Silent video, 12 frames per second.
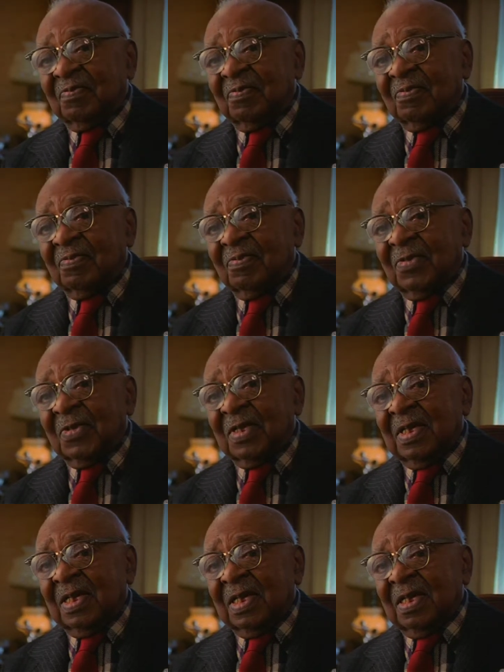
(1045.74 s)
Okay,
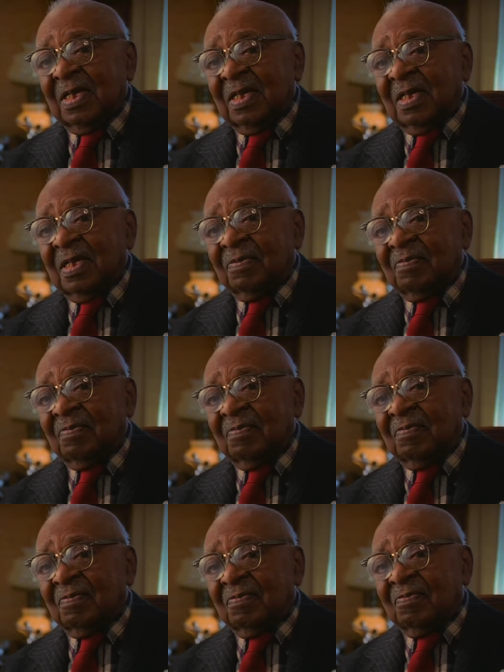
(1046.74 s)
so
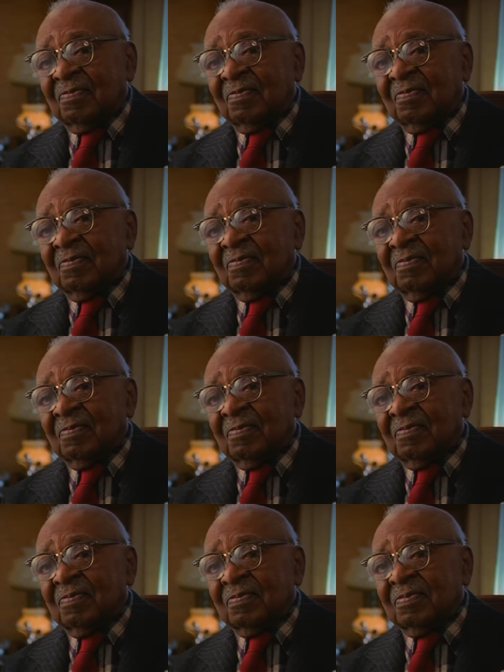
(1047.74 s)
tell me what would
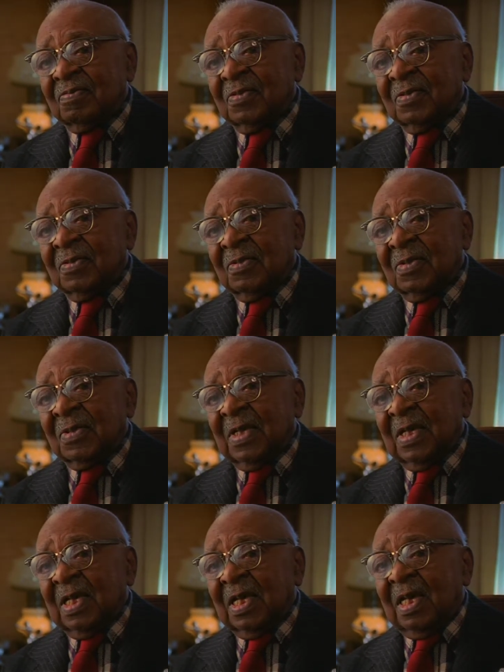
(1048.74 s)
happen at the union
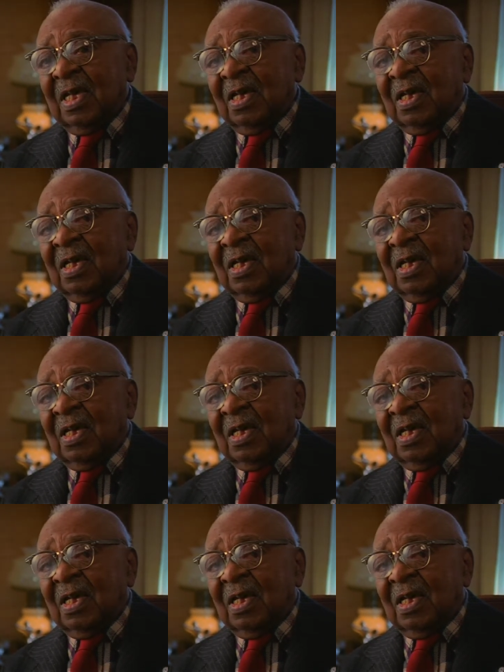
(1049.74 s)
meetings